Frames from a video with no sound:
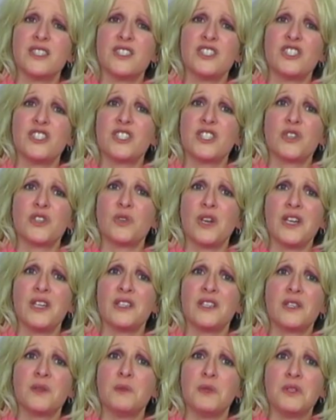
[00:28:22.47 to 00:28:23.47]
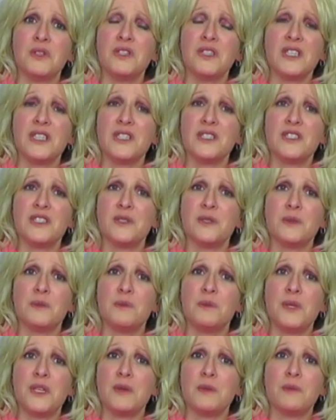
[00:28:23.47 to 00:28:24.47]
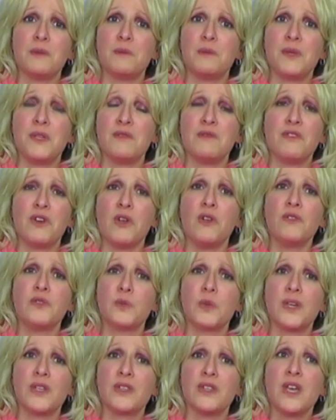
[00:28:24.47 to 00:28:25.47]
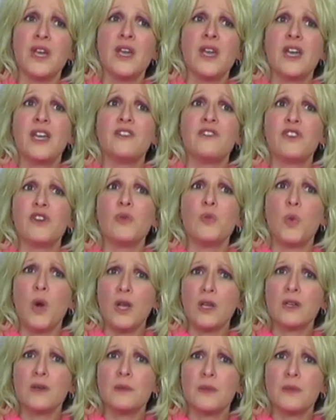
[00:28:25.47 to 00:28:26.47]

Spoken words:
just a great community to be involved with, and a very welcoming